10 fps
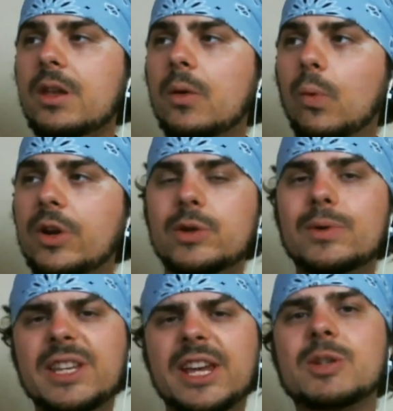When you
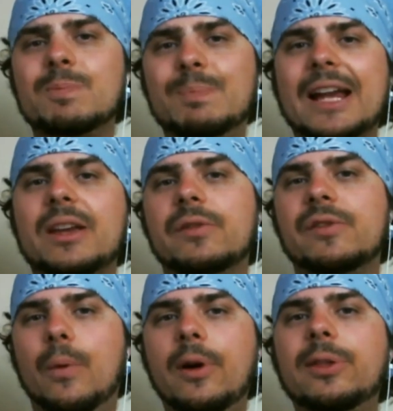engage back and
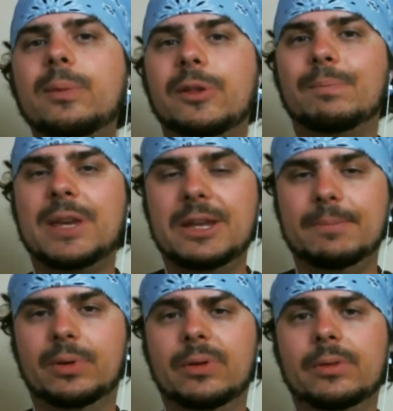forth with
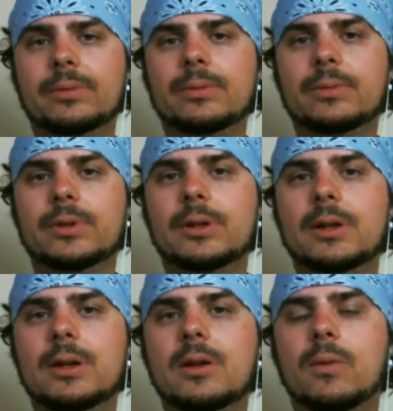people,
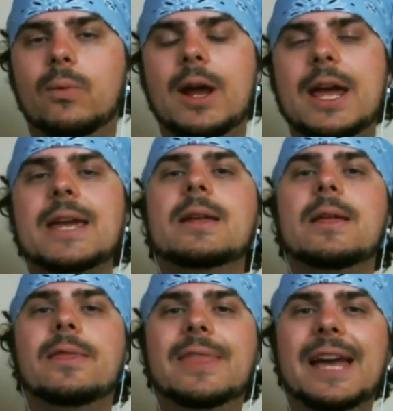right,
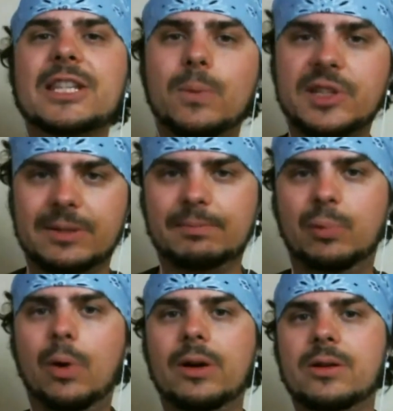that's what's
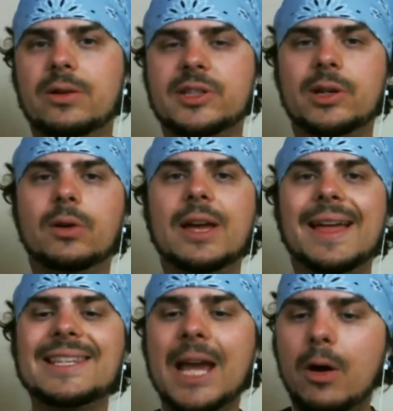important. So
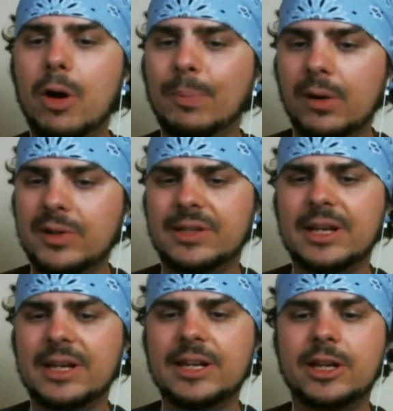that's how a post
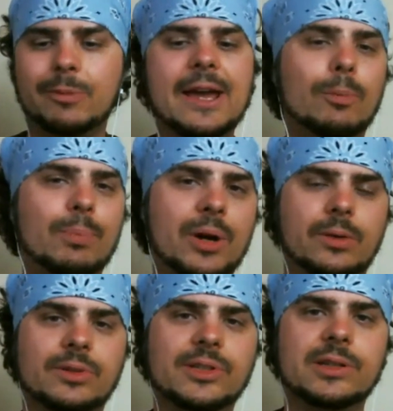like your piano
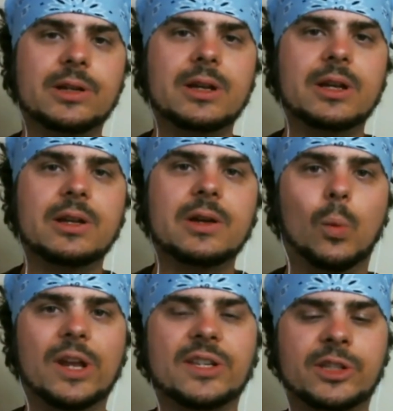post
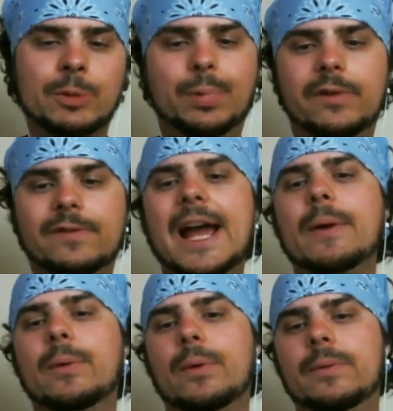went super
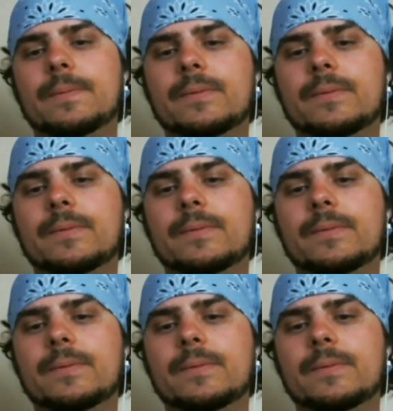viral,